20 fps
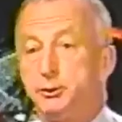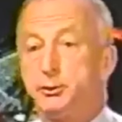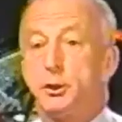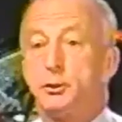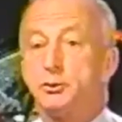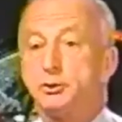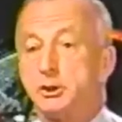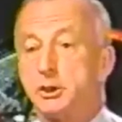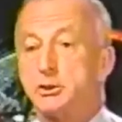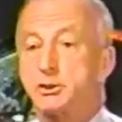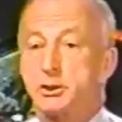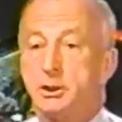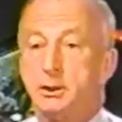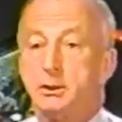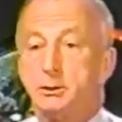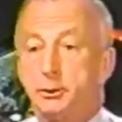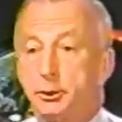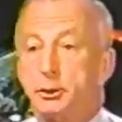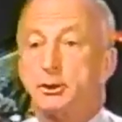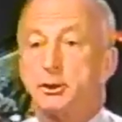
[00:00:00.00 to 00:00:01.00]
don't just
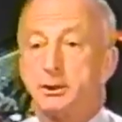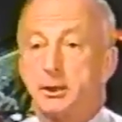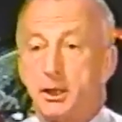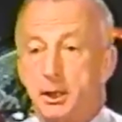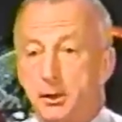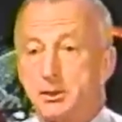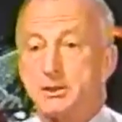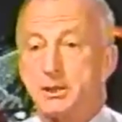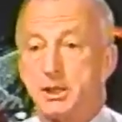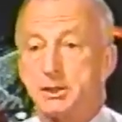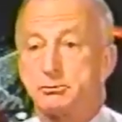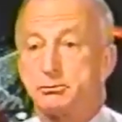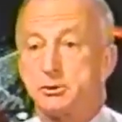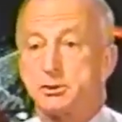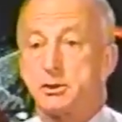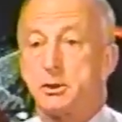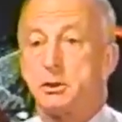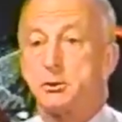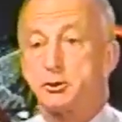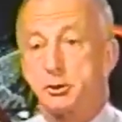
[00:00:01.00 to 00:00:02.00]
look at our test
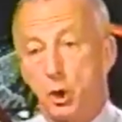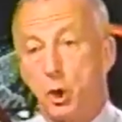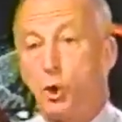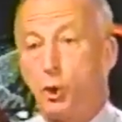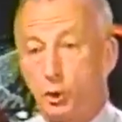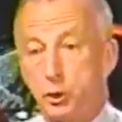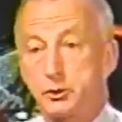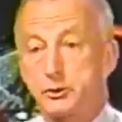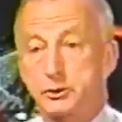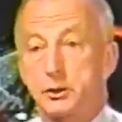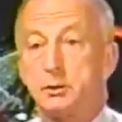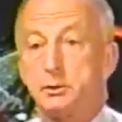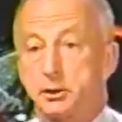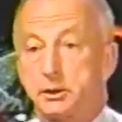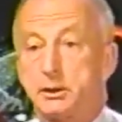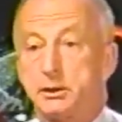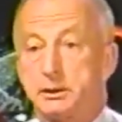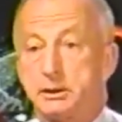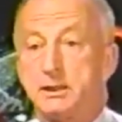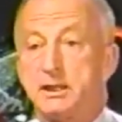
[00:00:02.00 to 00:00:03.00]
results, also look
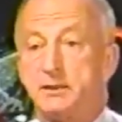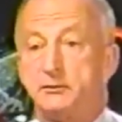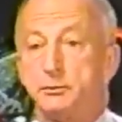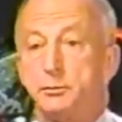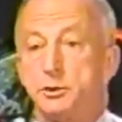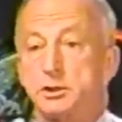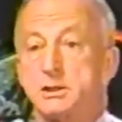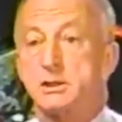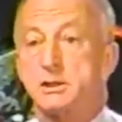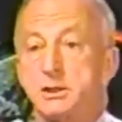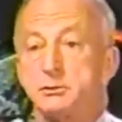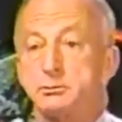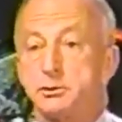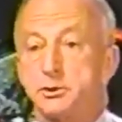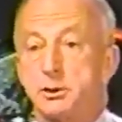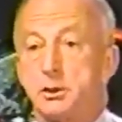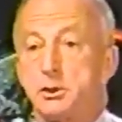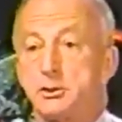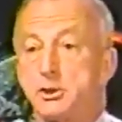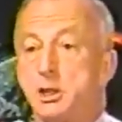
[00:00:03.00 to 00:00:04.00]
at the government's test
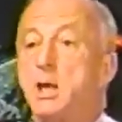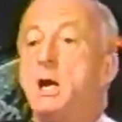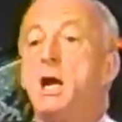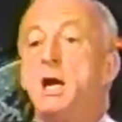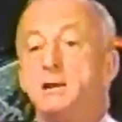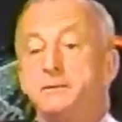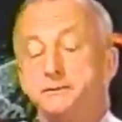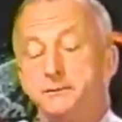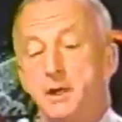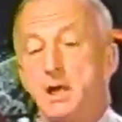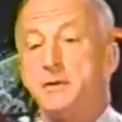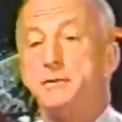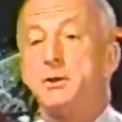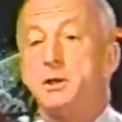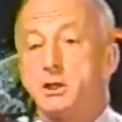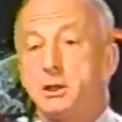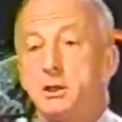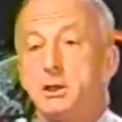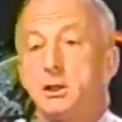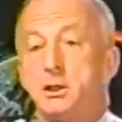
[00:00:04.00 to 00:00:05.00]
results and find the
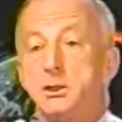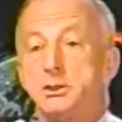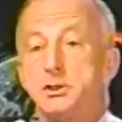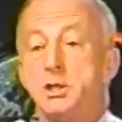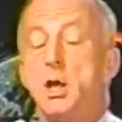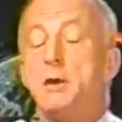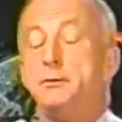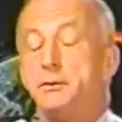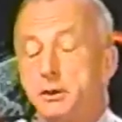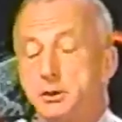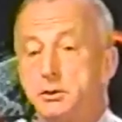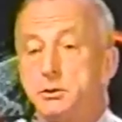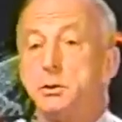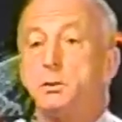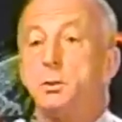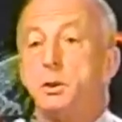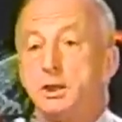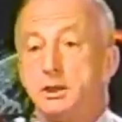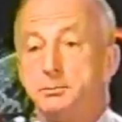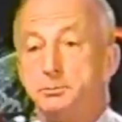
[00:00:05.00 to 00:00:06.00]
cars that are
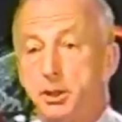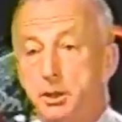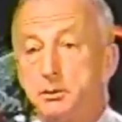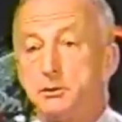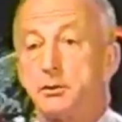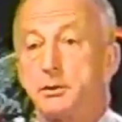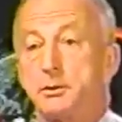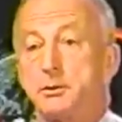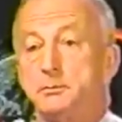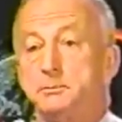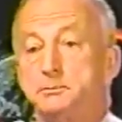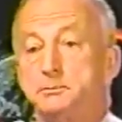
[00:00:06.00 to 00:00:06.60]
doing well in both.